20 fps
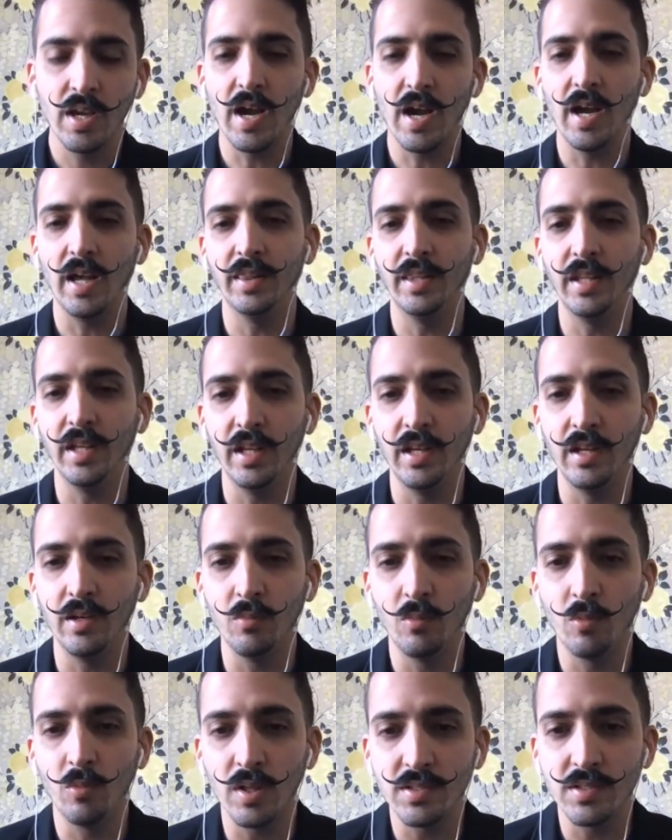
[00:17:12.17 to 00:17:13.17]
and then
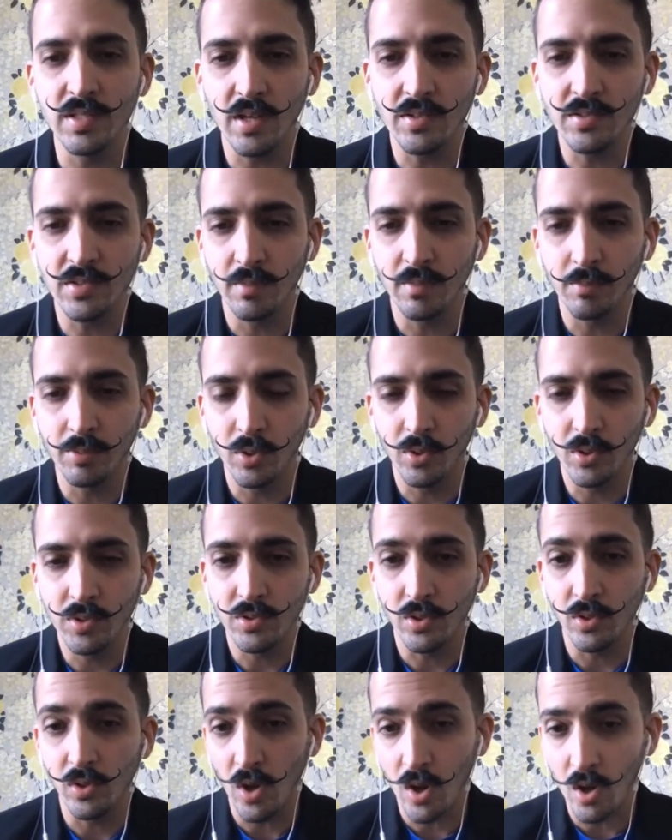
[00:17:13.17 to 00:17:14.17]
1,000 employees
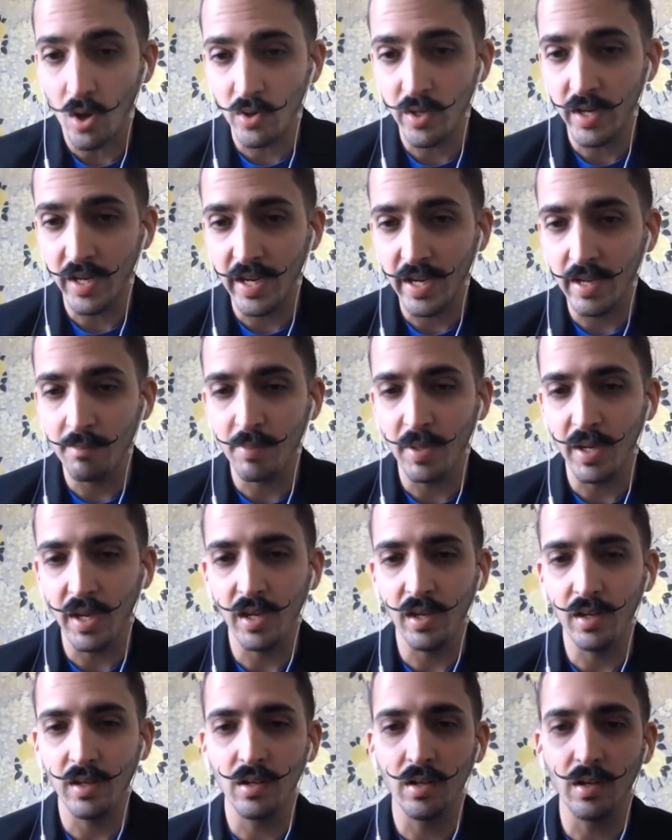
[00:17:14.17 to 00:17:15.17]
are not going to get
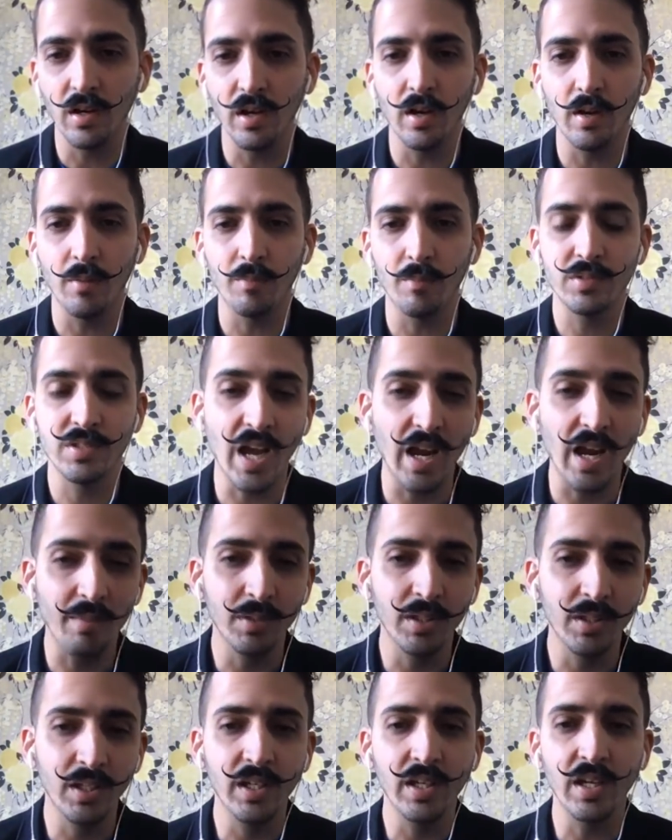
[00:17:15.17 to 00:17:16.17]
paid um,
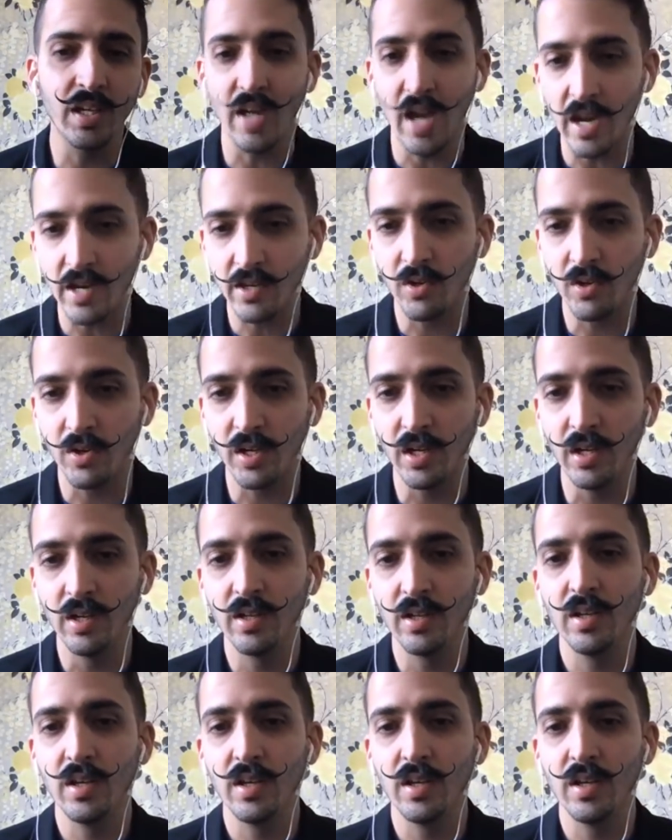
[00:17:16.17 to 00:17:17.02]
timely and accurate.